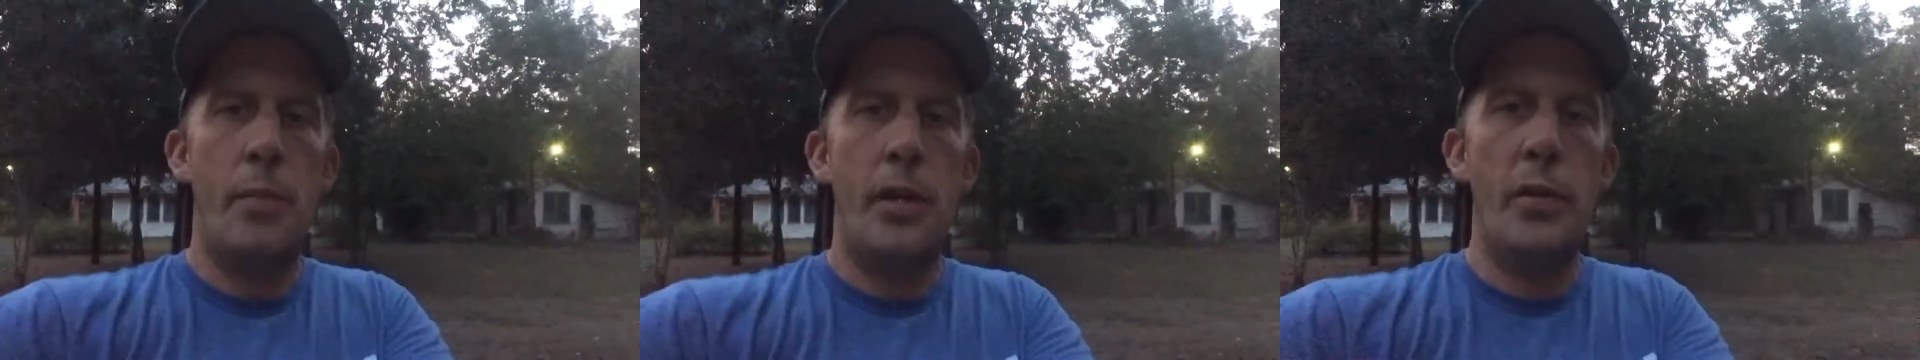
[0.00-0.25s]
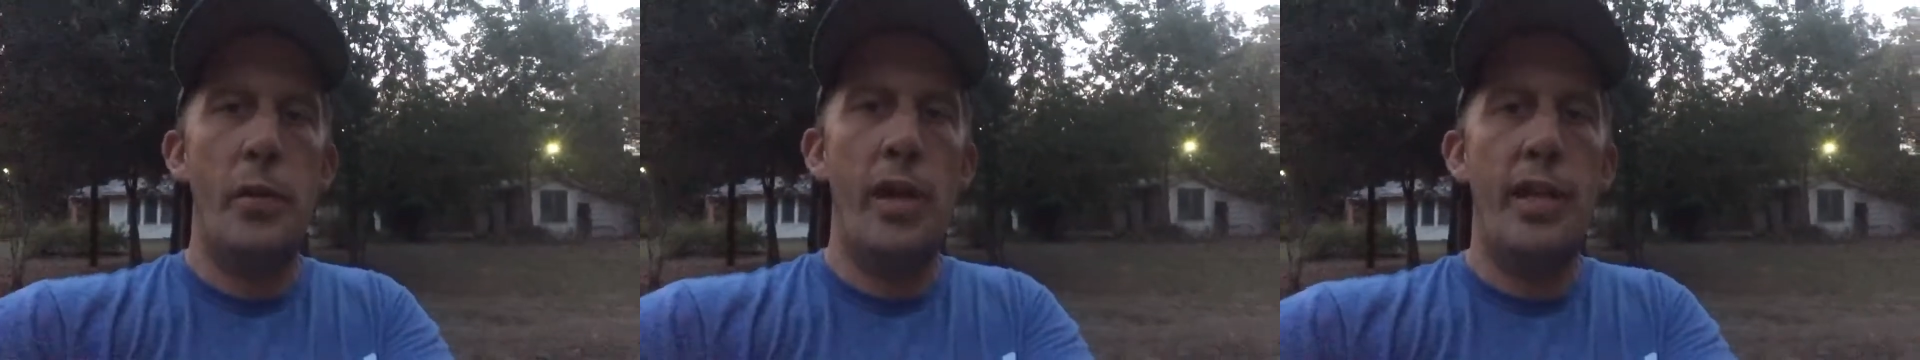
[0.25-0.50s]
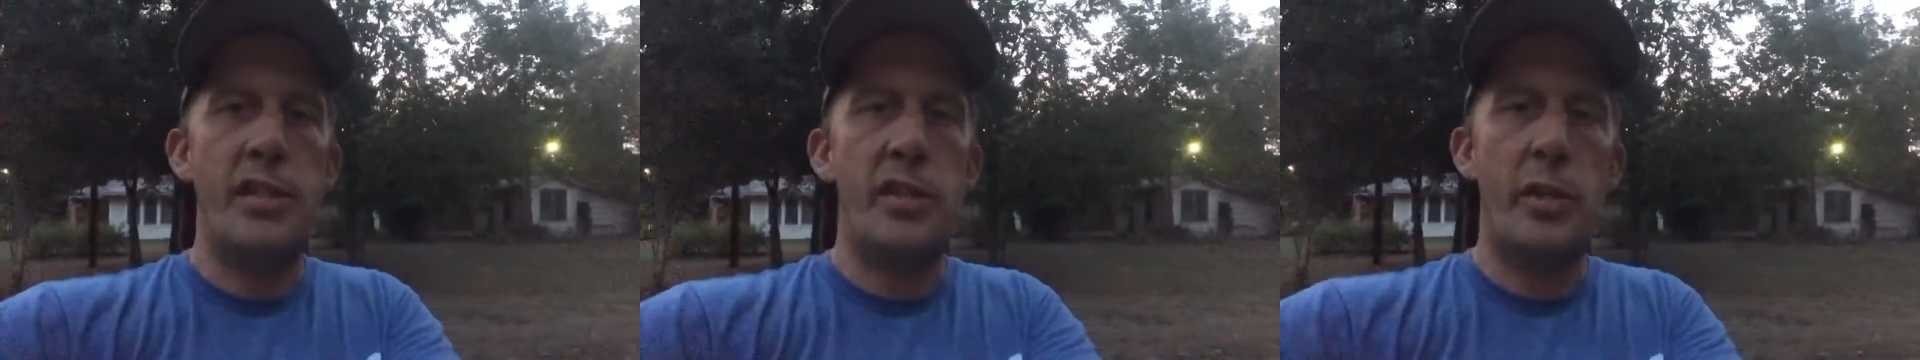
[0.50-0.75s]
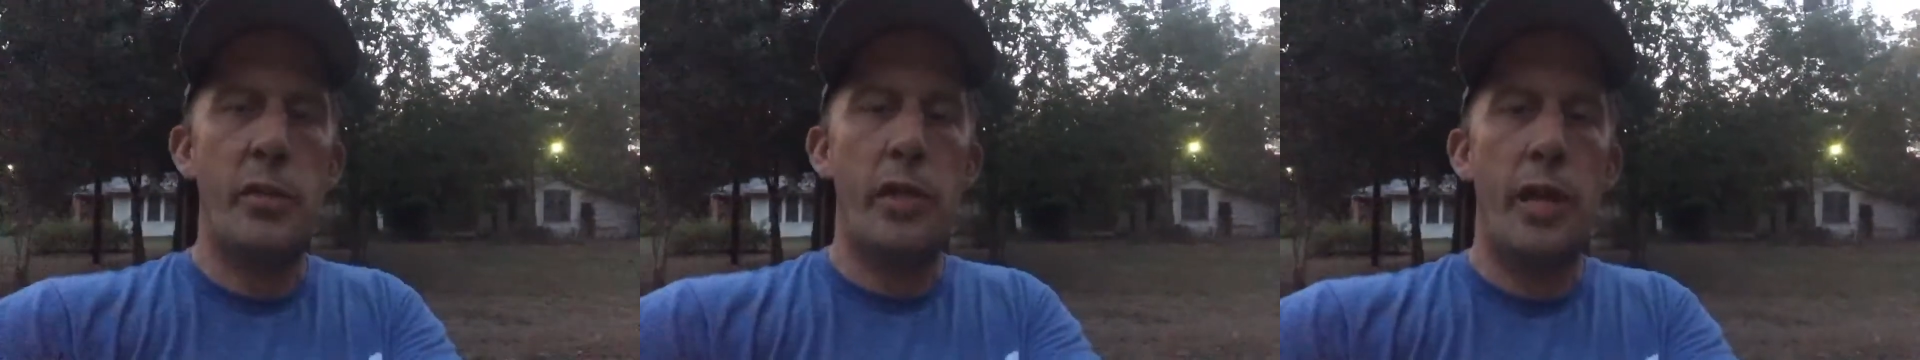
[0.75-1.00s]
buddy Ray's
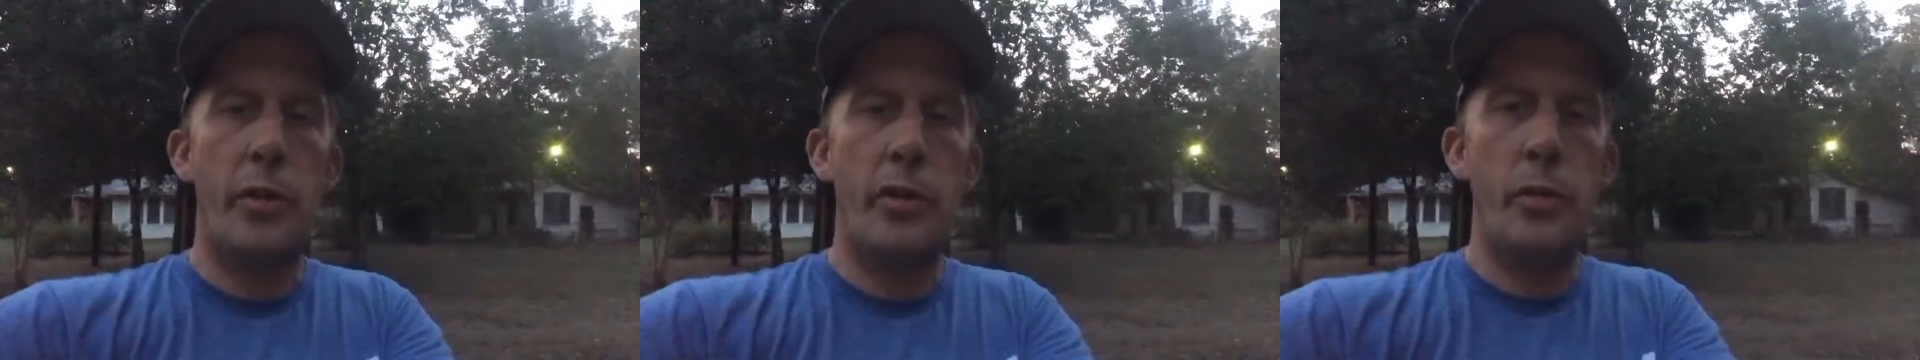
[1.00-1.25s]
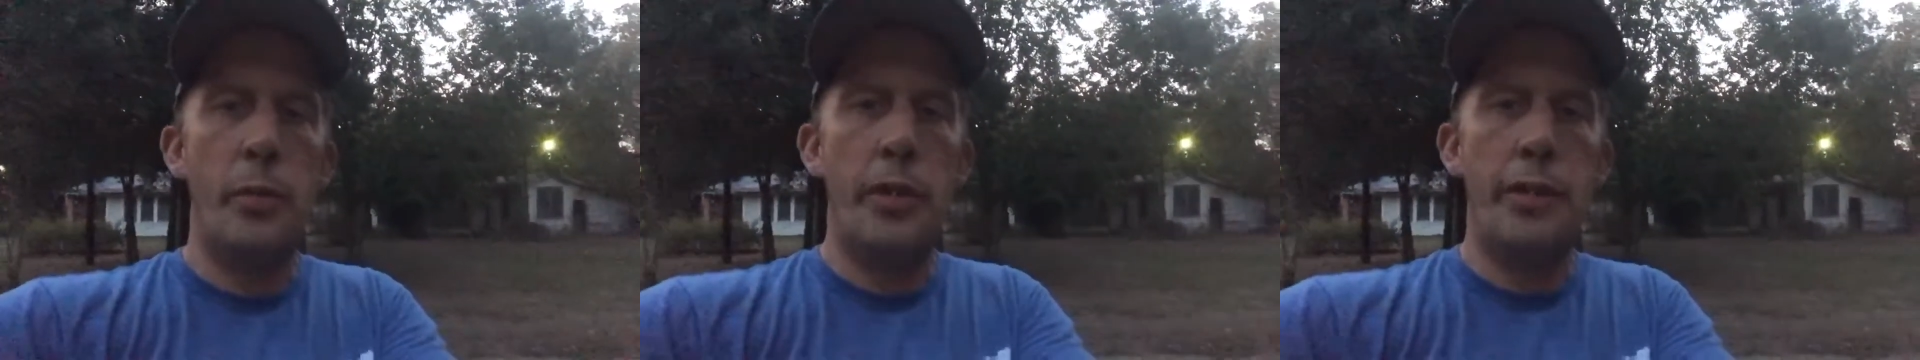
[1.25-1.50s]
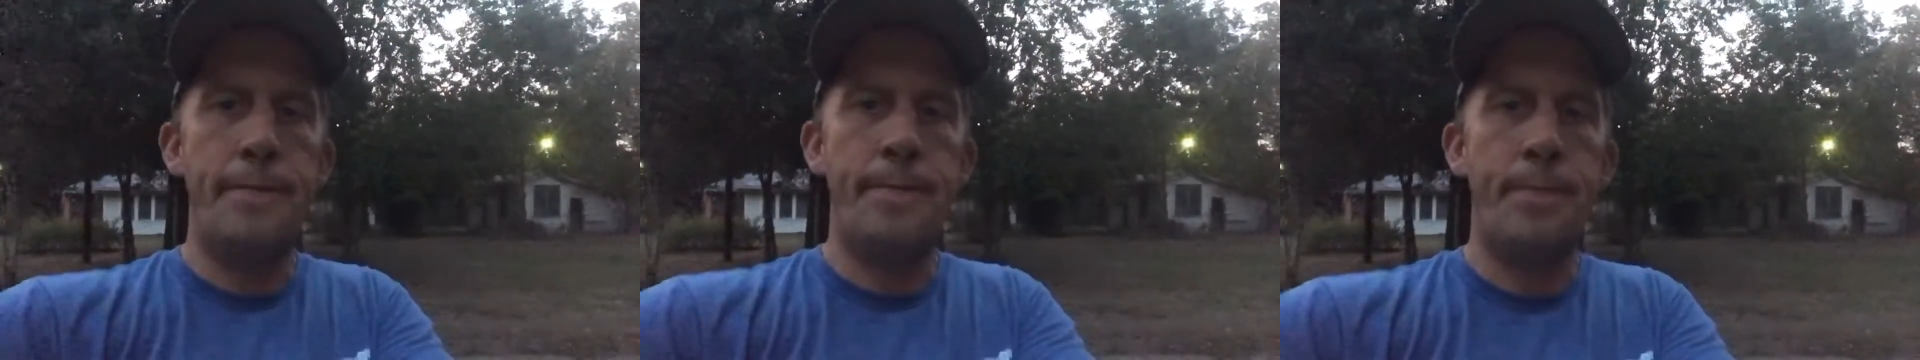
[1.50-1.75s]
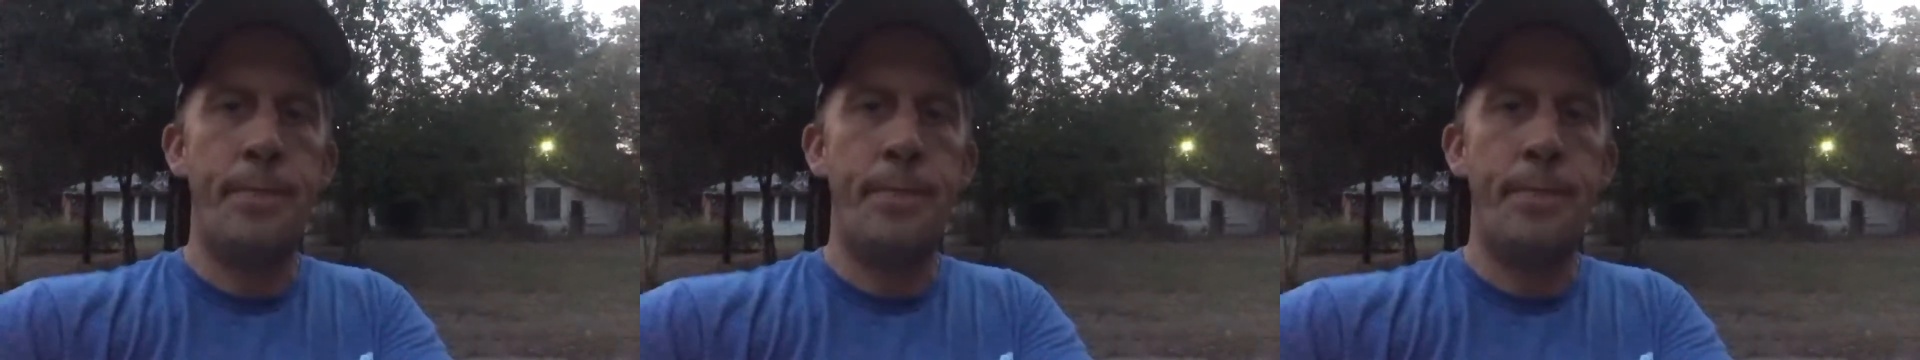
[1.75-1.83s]
on. How are you, bud?